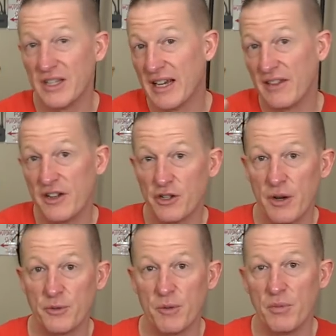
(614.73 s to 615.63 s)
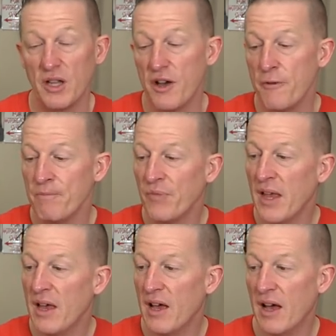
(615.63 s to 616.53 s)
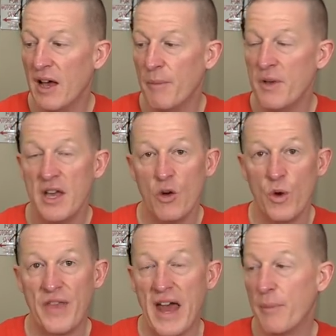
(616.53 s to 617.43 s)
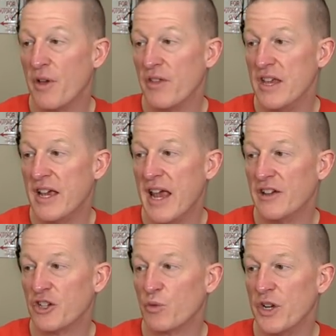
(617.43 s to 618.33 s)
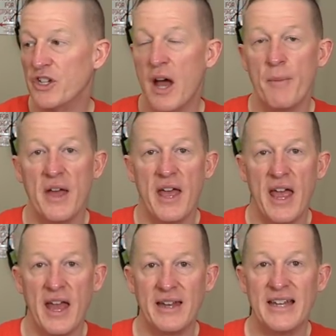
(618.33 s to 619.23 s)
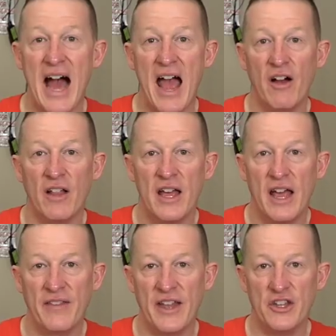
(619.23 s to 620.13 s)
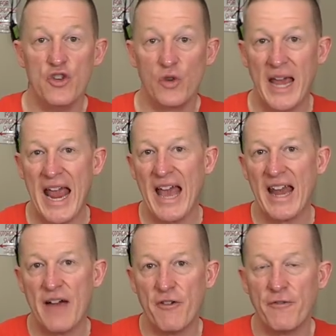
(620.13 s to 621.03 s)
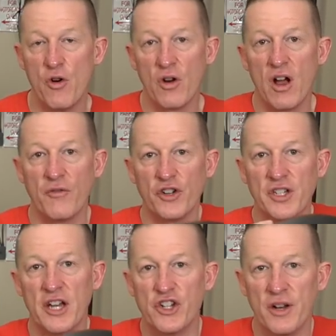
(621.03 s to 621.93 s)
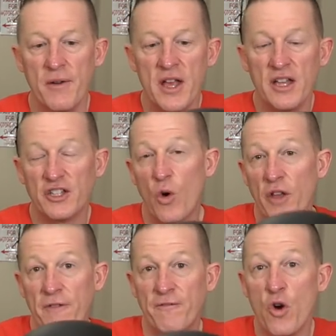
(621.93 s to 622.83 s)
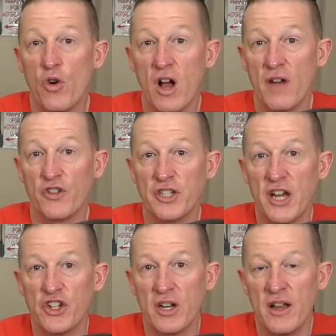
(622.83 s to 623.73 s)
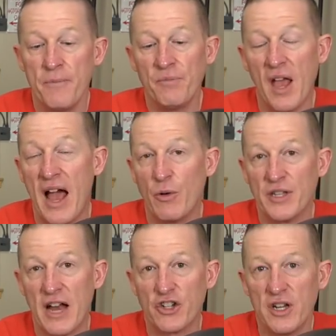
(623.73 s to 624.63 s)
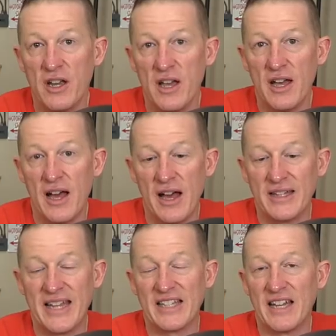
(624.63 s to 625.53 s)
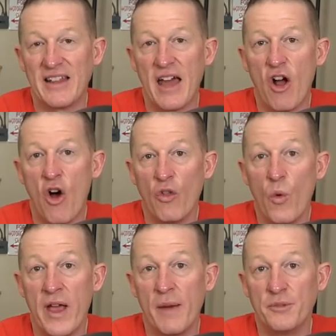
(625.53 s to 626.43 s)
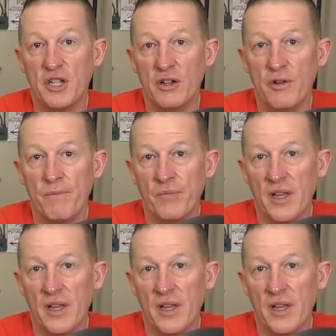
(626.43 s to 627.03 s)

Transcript: link in the description below. Um, with that up there that you can't just reach up and dial, and then you can have a phone conversation. So on the phone conversation, I was actually uh, testing that all the way up to